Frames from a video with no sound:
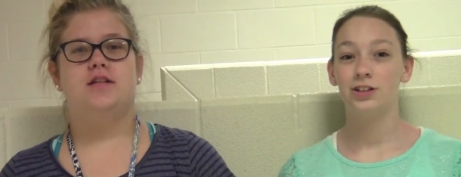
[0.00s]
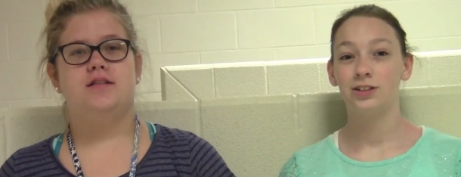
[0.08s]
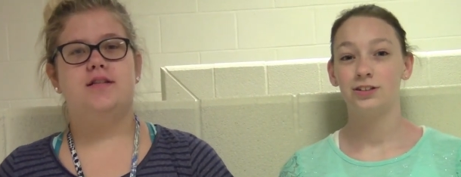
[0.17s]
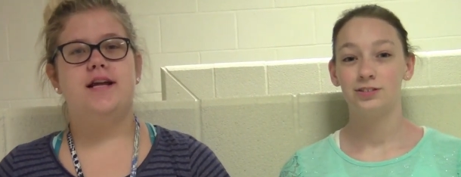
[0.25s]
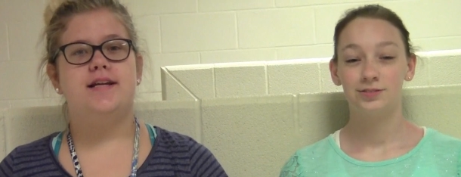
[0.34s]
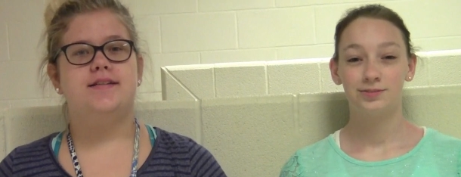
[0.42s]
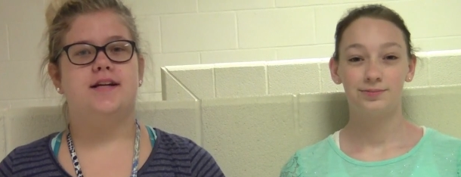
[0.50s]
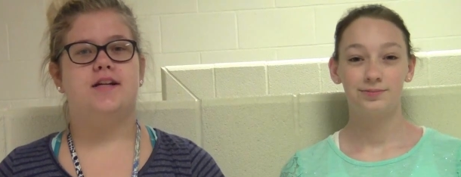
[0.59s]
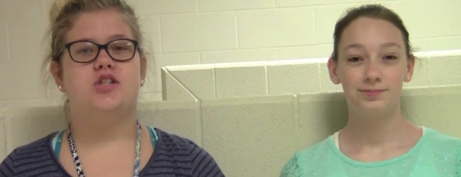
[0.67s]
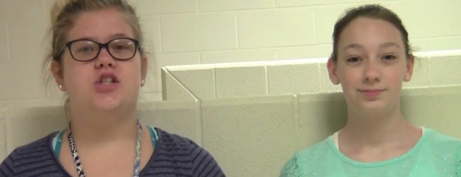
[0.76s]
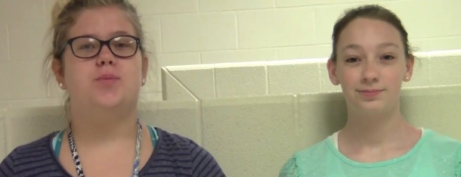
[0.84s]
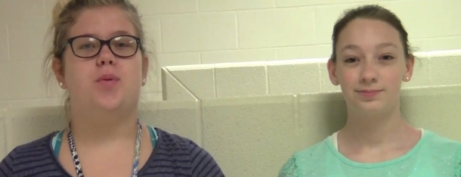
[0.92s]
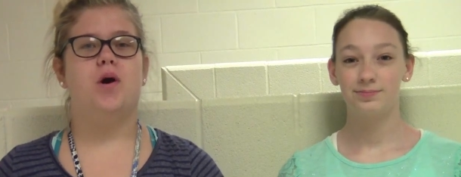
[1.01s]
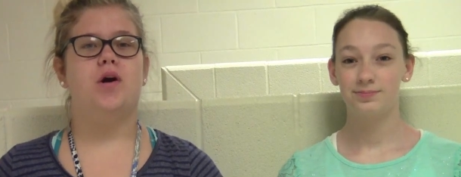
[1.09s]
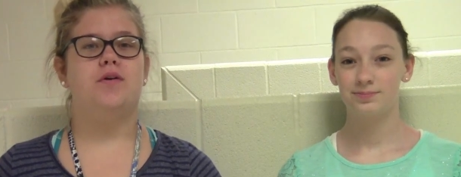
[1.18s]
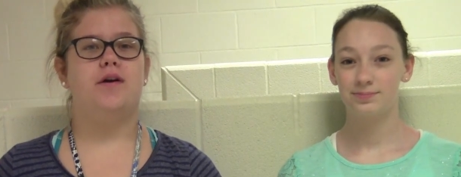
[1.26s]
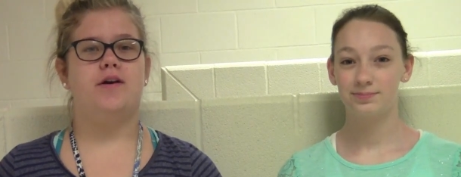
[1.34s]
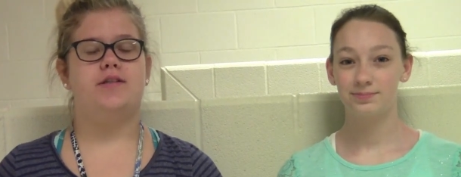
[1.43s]
Speaker 1: Today's lunch is
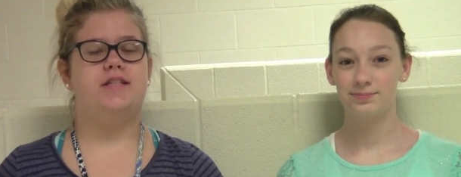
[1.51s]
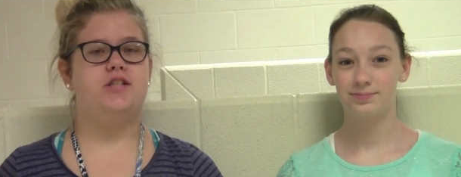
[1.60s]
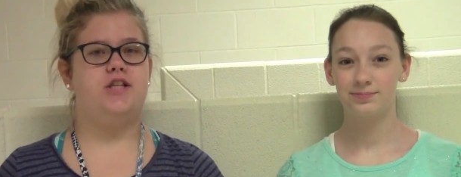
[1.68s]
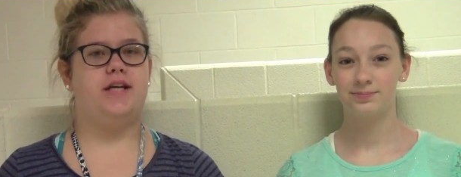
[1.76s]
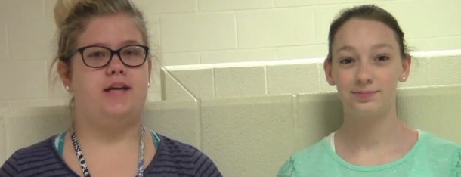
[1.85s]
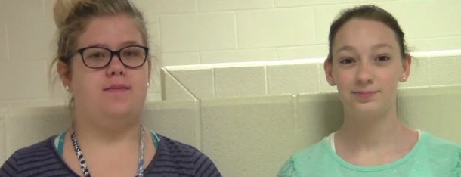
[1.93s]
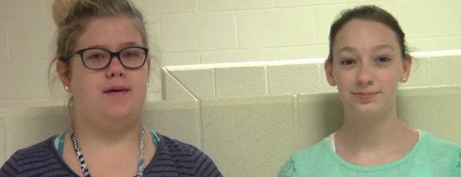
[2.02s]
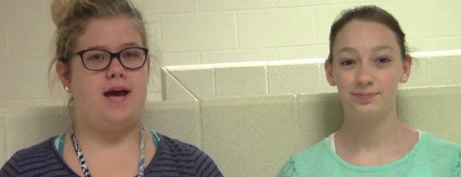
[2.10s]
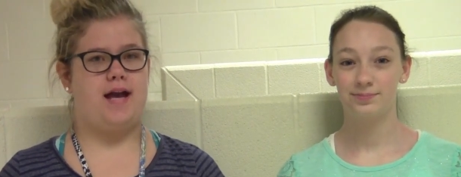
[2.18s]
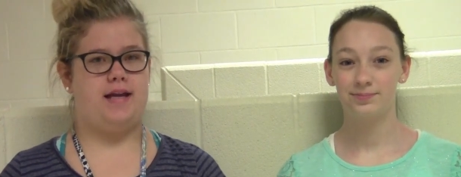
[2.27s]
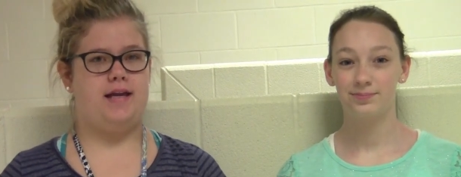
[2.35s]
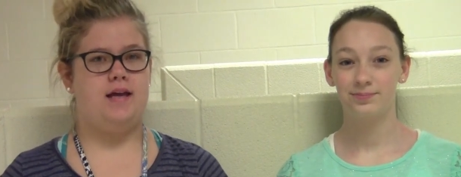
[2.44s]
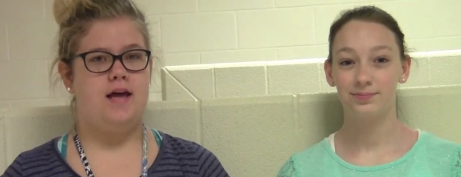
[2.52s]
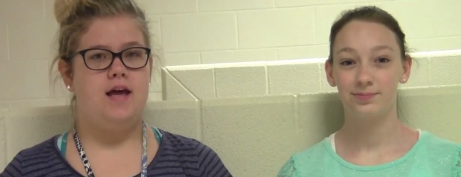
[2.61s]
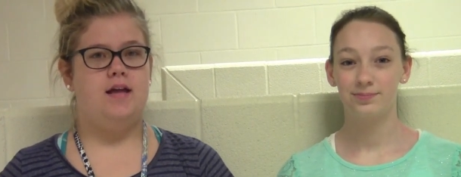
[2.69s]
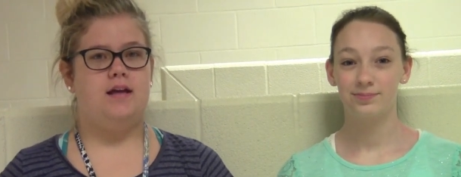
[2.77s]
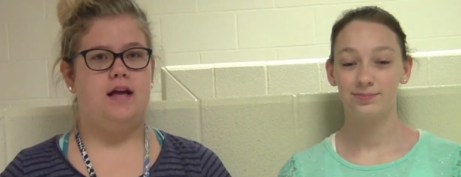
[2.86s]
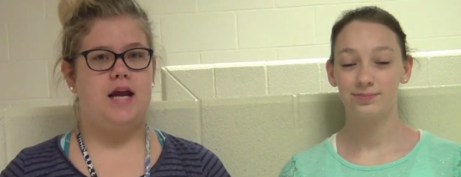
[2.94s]
pork roast and chicken patty,
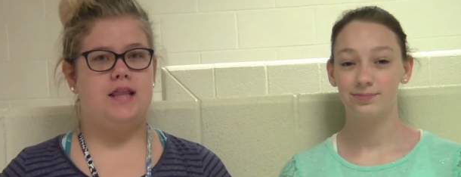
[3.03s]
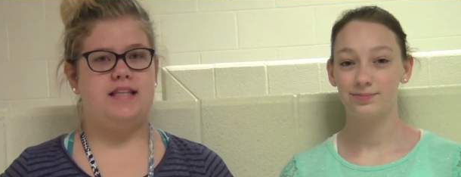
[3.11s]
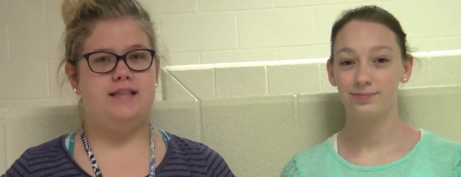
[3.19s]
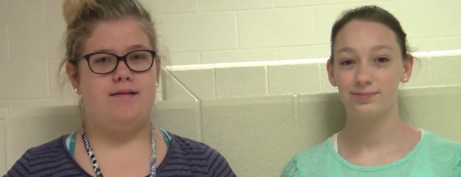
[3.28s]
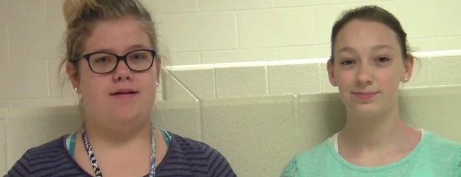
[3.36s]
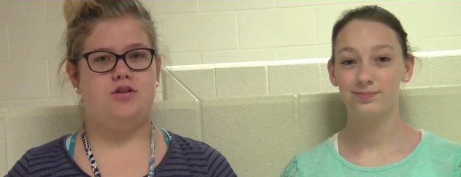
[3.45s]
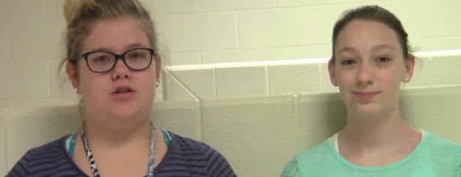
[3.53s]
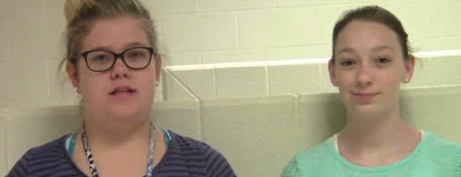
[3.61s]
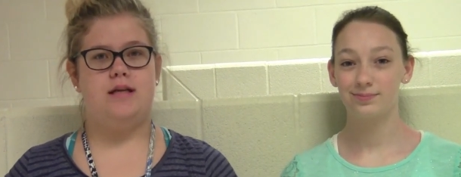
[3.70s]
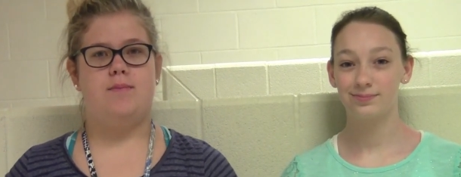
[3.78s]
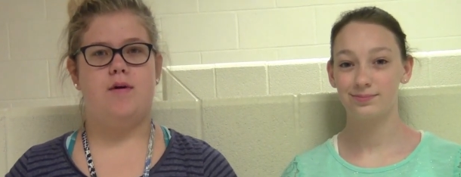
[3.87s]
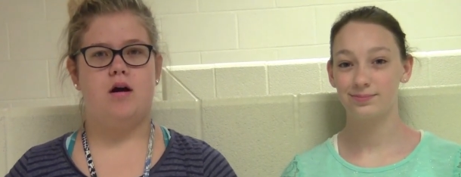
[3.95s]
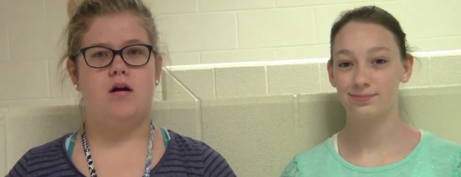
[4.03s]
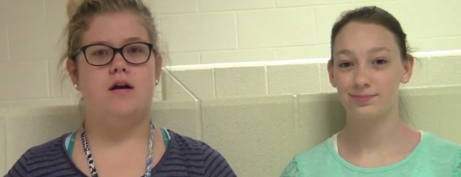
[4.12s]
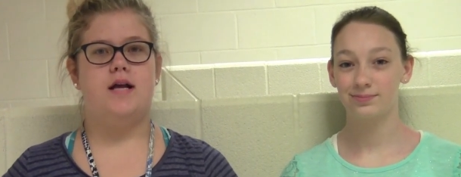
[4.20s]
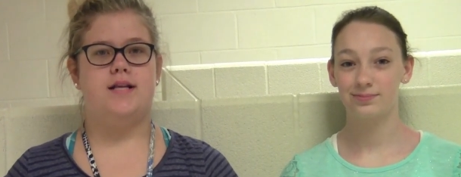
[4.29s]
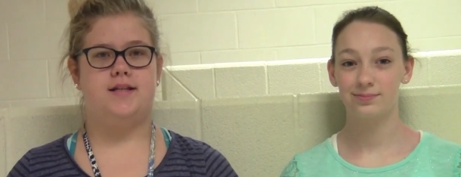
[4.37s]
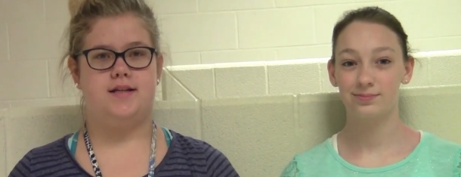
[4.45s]
and the specialty
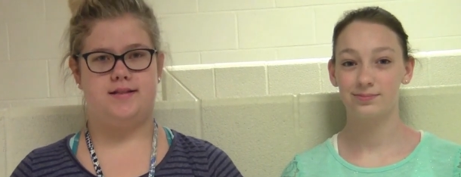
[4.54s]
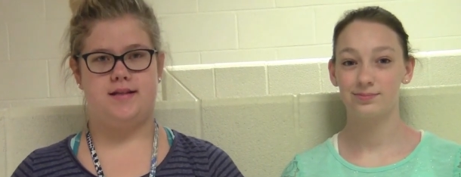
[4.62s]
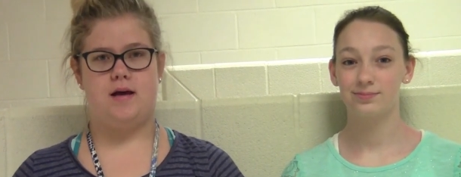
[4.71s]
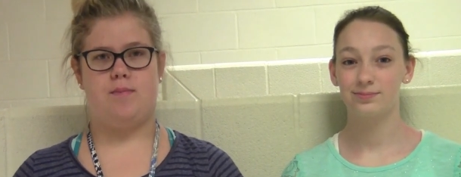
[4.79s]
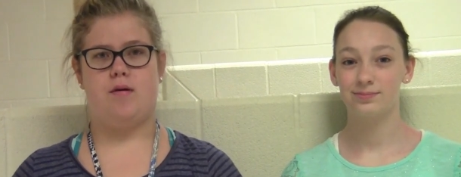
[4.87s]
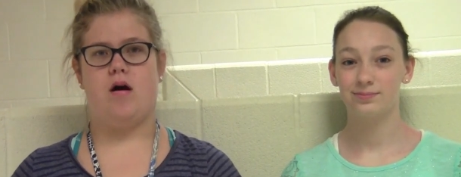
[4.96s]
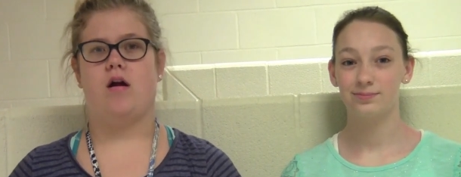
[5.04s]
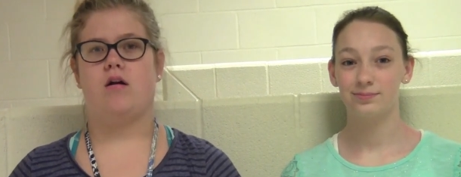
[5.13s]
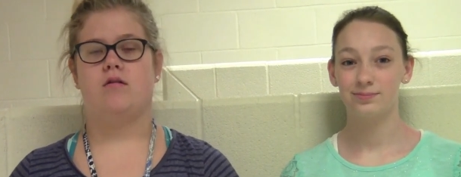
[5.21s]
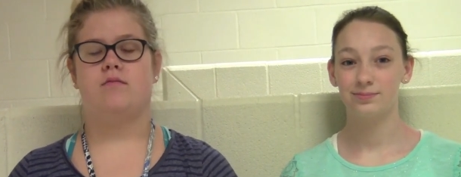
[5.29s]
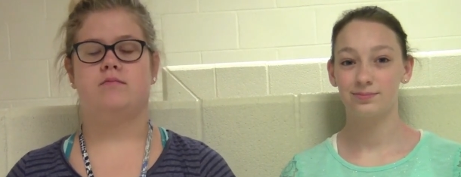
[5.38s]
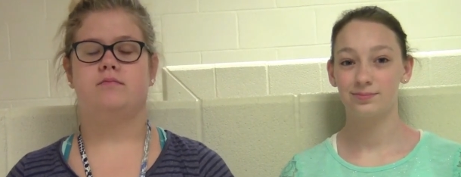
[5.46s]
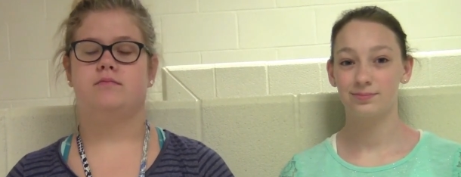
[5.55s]
bar is a sub bar.